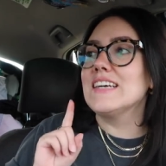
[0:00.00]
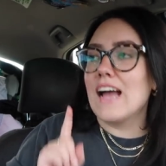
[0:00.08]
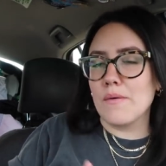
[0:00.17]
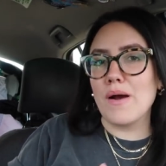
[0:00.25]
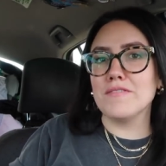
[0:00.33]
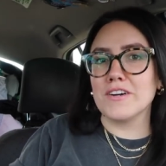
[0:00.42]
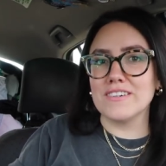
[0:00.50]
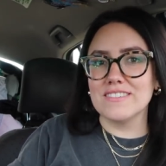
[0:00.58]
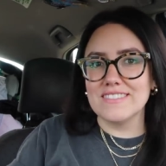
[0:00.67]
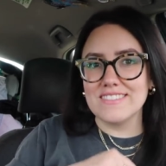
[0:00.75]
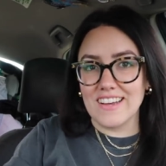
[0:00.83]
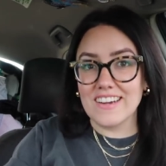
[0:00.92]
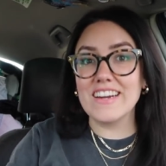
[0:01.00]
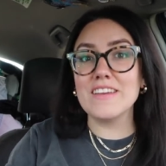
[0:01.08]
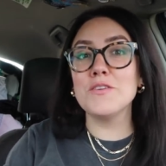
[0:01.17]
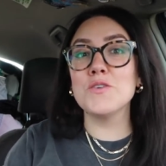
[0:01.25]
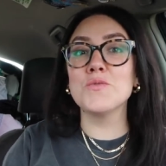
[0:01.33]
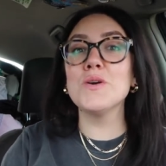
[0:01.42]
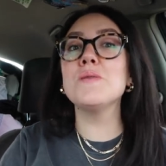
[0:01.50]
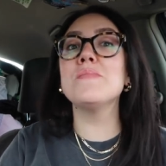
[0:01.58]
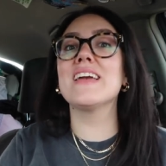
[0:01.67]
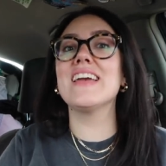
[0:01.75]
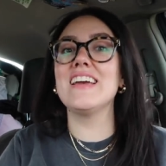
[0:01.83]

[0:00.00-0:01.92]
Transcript: However, I'm gonna give you a real big